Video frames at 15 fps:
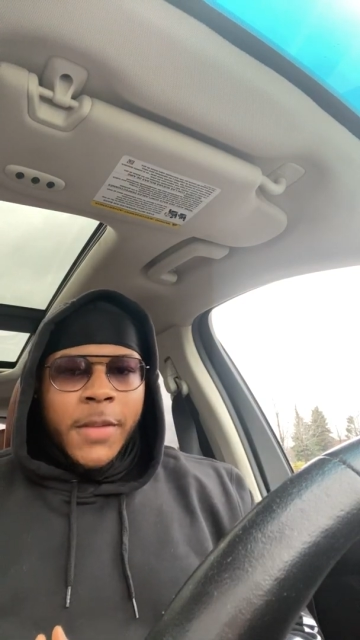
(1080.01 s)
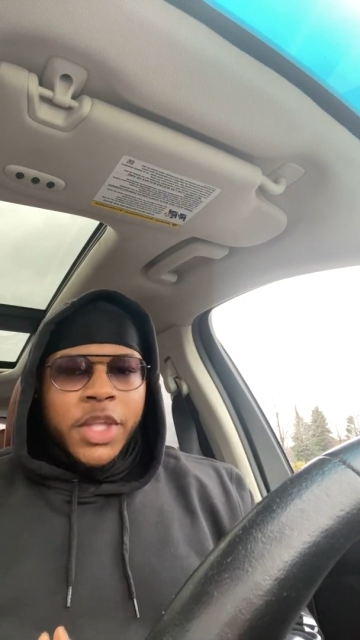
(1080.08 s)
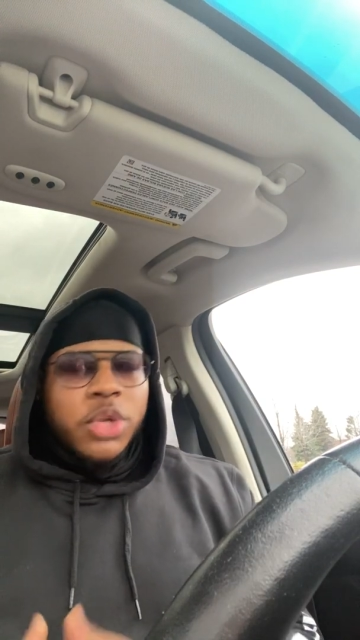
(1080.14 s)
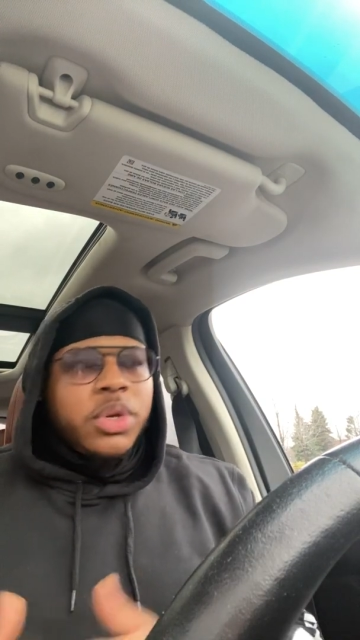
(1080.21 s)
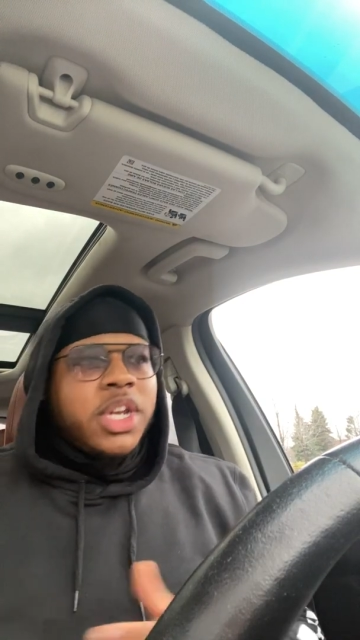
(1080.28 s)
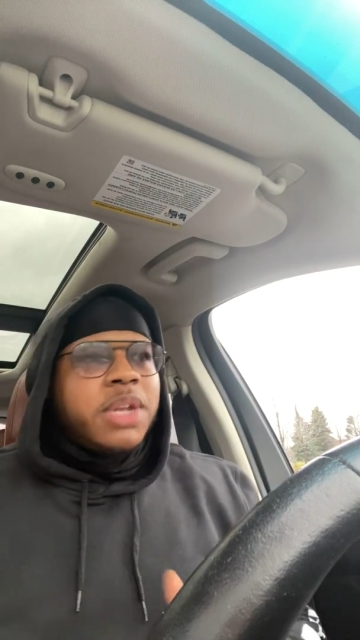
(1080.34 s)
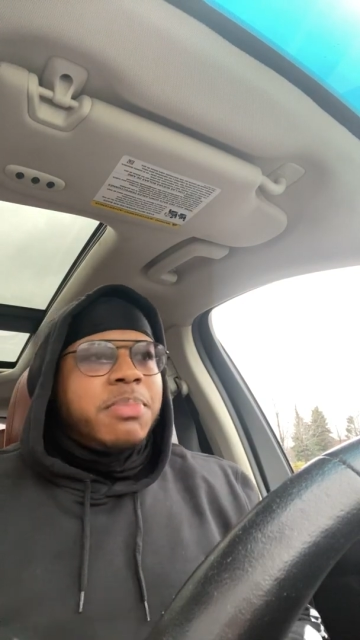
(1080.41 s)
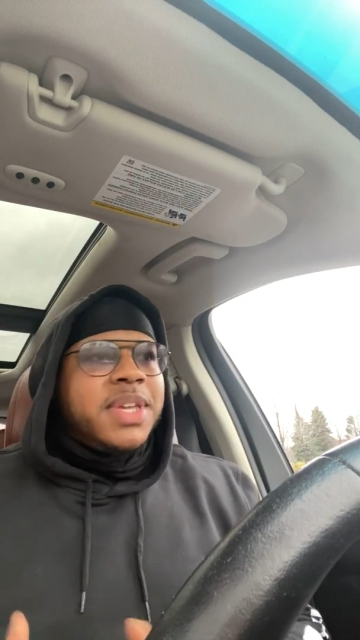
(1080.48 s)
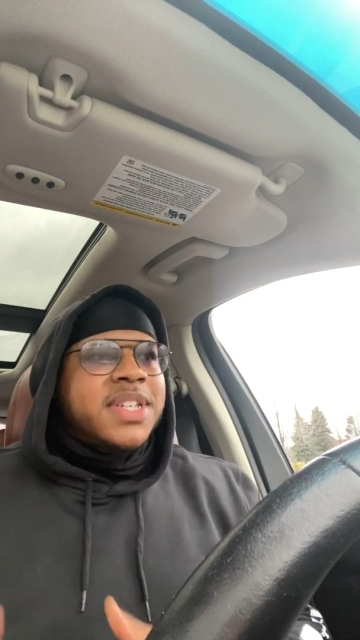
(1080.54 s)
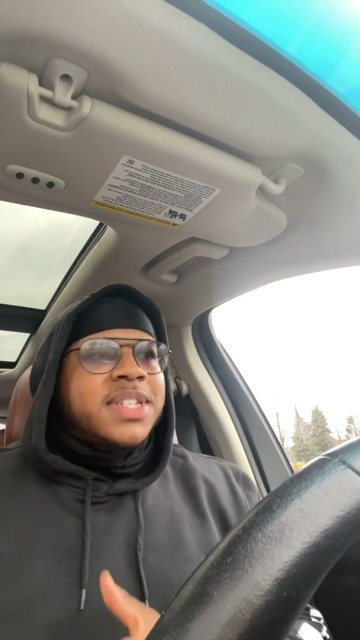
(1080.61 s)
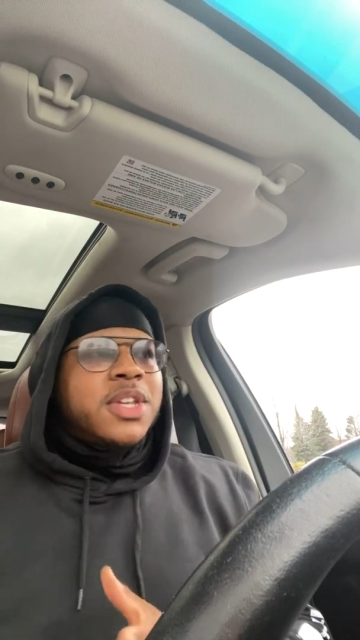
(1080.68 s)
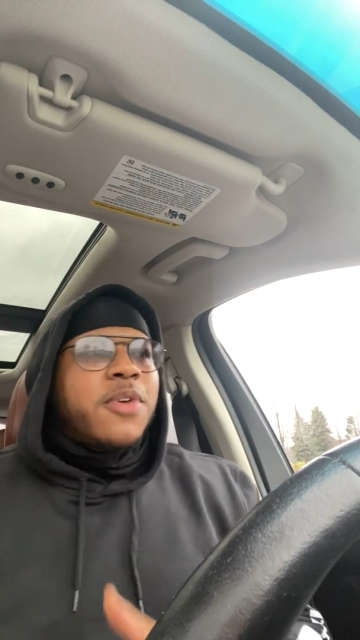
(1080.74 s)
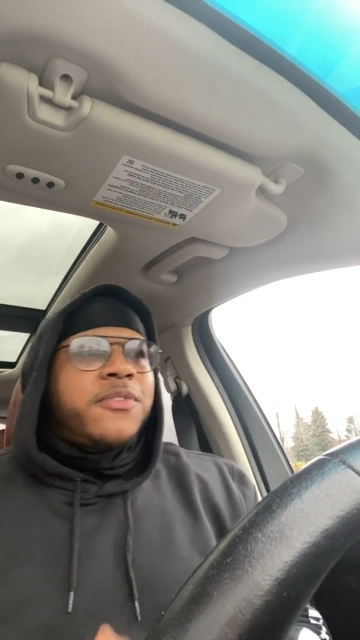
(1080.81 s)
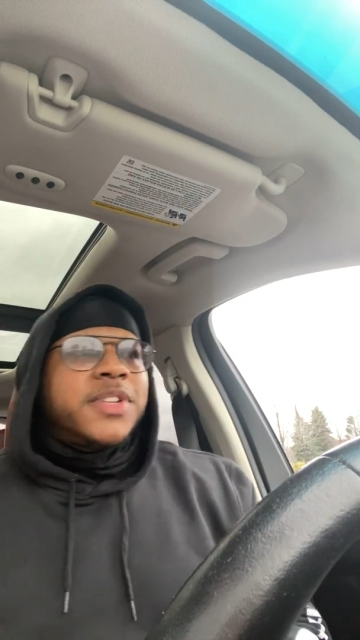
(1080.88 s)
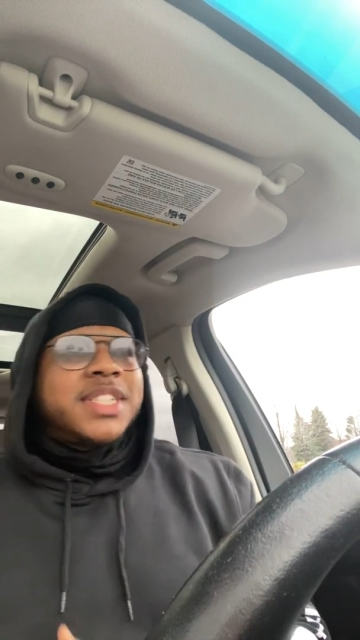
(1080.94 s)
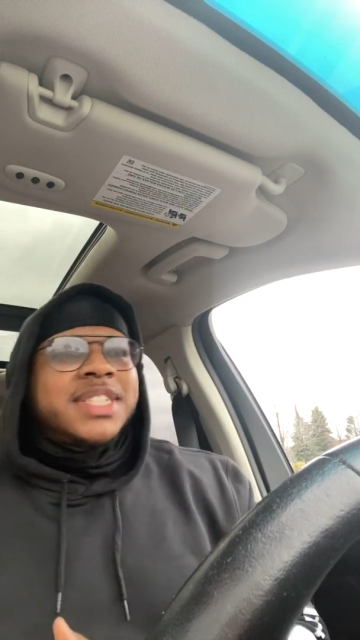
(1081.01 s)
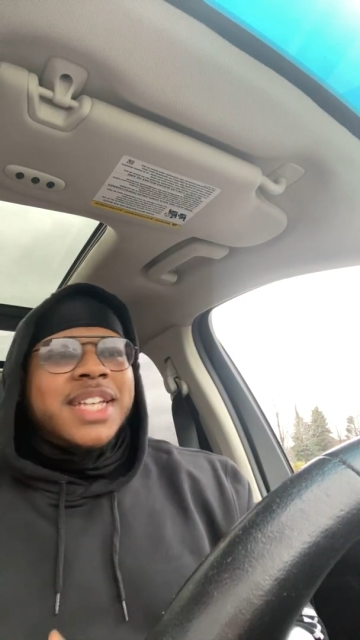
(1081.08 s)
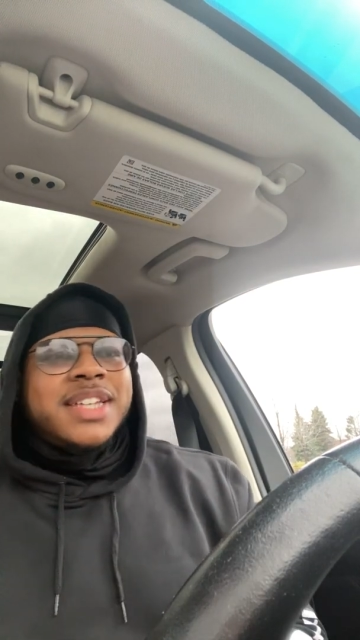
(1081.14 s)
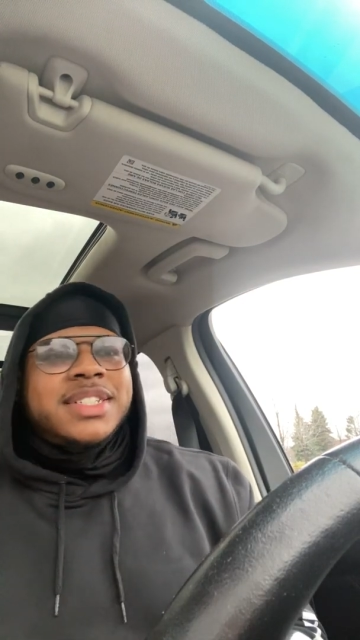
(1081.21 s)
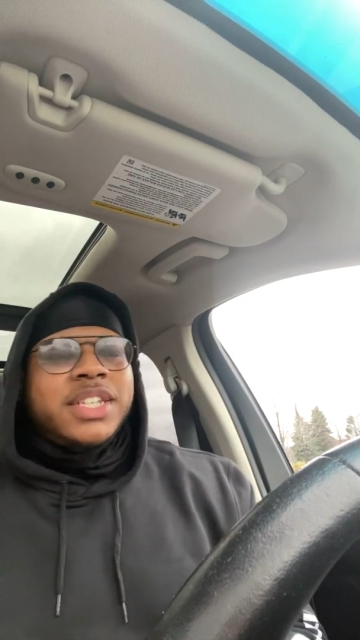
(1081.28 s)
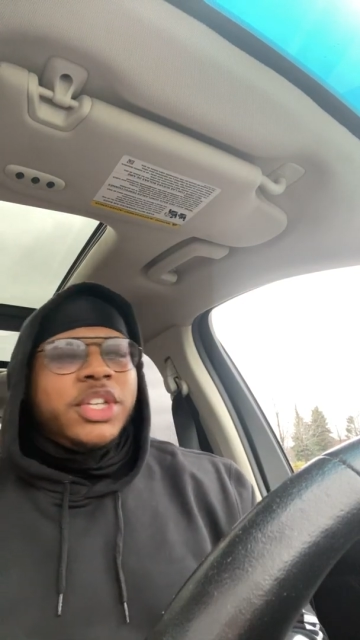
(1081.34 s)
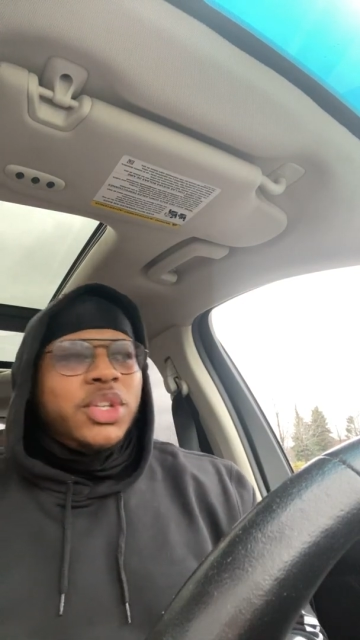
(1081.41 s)
You need to be
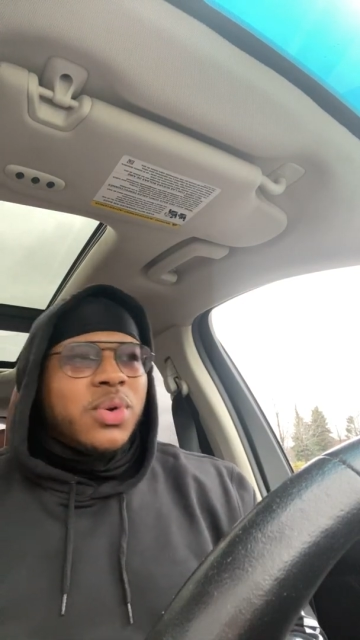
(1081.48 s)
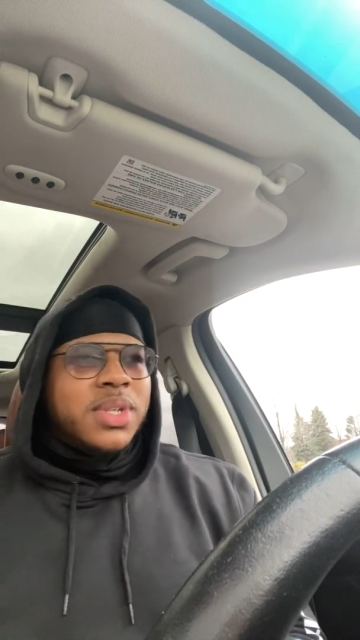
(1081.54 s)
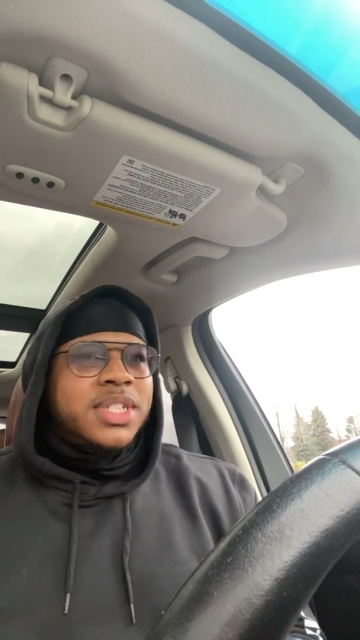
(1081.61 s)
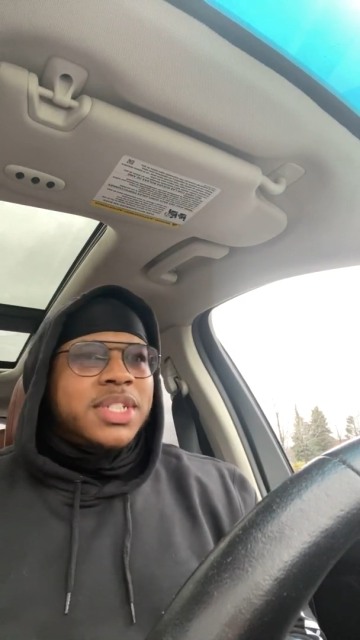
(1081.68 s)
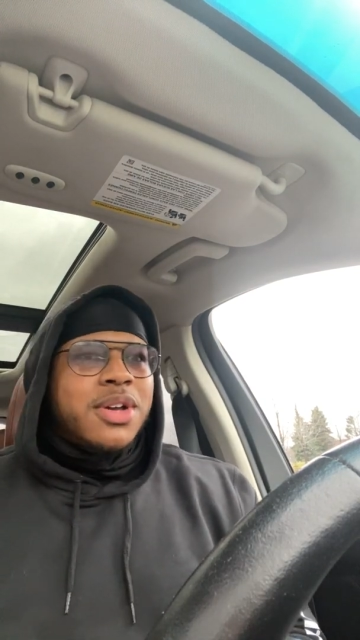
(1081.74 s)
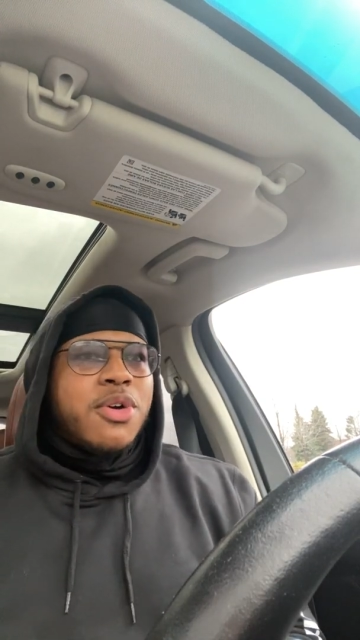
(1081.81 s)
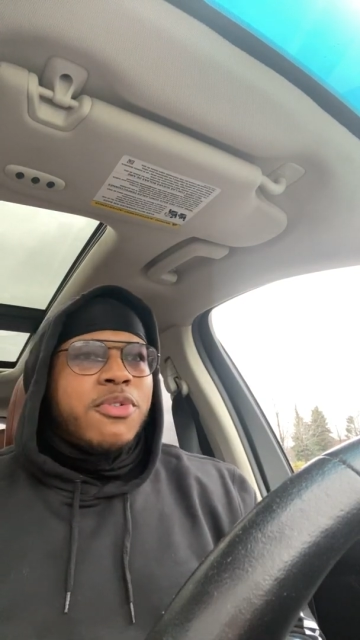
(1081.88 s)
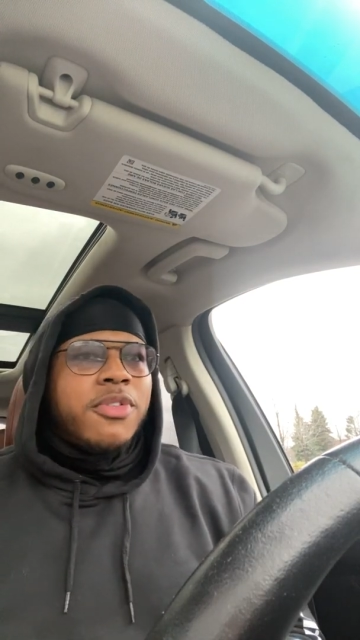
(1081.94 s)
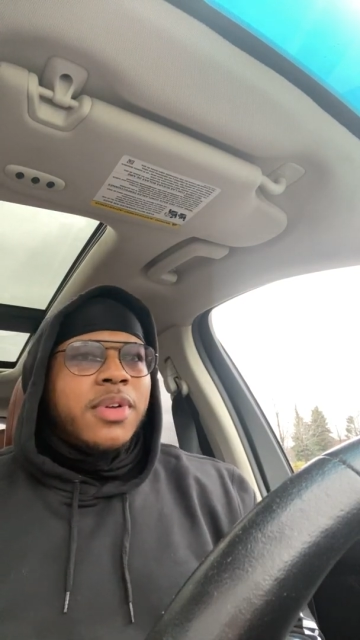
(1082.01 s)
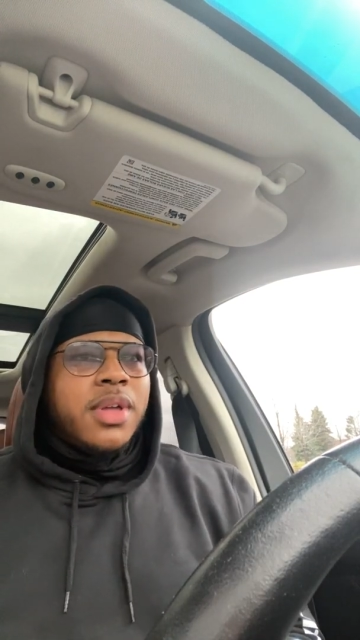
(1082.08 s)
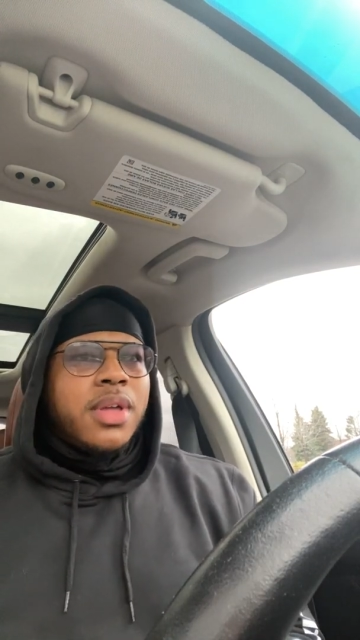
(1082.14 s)
self-assessing yourself